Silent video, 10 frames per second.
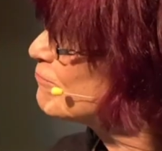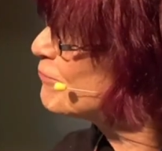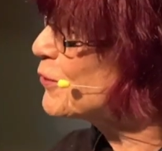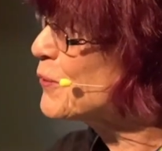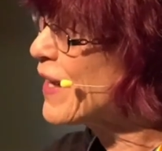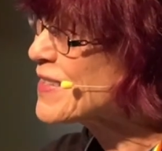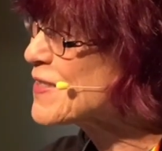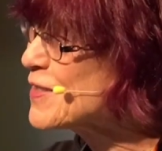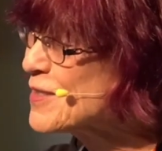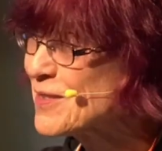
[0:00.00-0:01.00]
you guessed
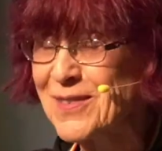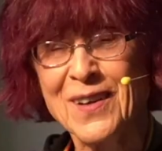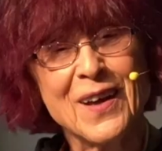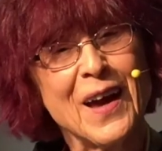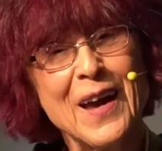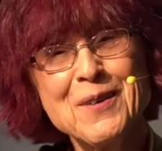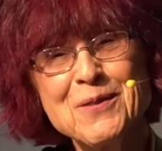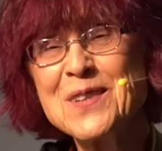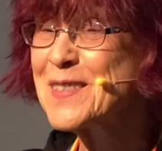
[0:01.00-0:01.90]
it, it was the